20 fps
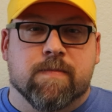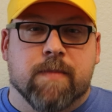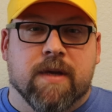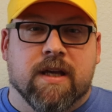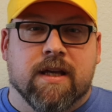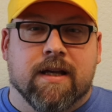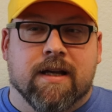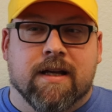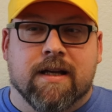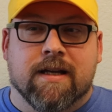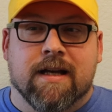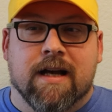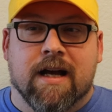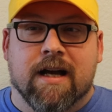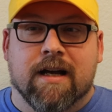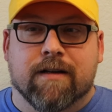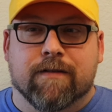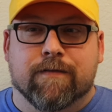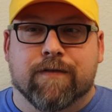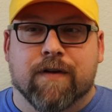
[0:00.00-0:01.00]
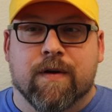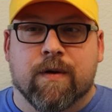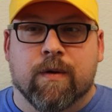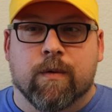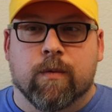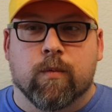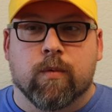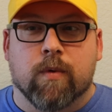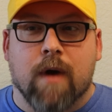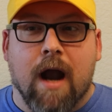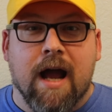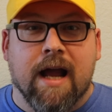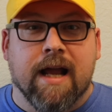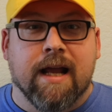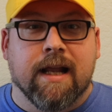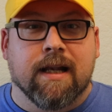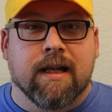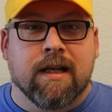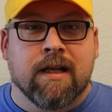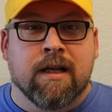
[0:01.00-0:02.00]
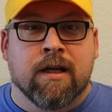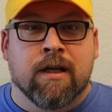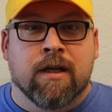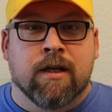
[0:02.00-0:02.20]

me of Ryan